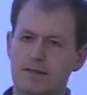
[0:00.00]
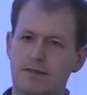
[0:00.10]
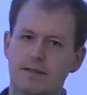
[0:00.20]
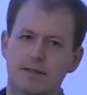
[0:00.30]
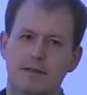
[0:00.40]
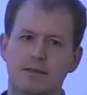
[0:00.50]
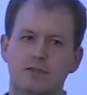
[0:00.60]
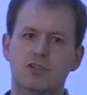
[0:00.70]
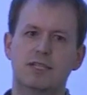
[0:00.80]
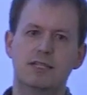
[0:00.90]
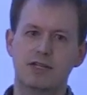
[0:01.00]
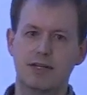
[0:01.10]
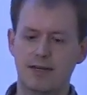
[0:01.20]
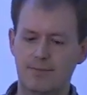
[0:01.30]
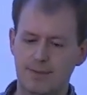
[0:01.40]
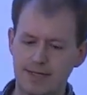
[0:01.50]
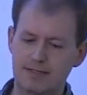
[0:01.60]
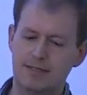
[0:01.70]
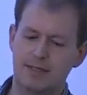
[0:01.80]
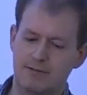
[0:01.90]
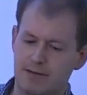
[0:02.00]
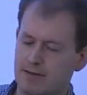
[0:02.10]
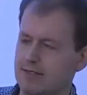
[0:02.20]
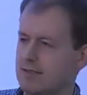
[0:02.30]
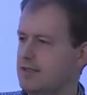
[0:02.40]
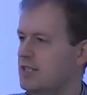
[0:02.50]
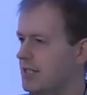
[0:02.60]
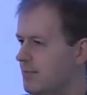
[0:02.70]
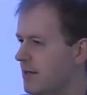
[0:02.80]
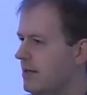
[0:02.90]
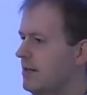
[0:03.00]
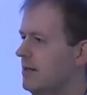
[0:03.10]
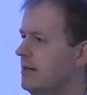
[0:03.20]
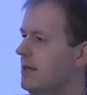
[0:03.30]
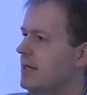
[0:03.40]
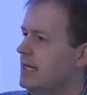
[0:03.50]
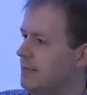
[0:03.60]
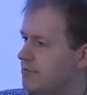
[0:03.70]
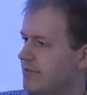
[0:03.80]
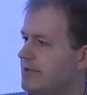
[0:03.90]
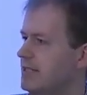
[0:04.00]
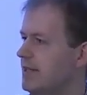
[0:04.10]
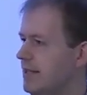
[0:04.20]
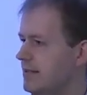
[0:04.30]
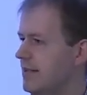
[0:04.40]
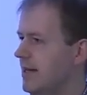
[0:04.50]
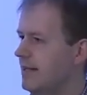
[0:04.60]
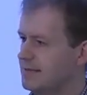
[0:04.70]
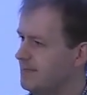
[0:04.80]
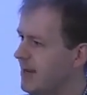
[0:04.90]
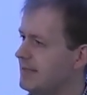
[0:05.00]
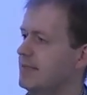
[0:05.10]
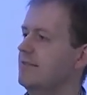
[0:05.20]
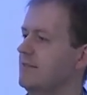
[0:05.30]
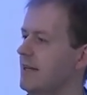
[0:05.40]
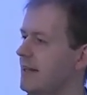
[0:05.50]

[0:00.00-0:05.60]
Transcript: the, the strategic liability around things like GDPR, e-privacy, things like that, that's massive.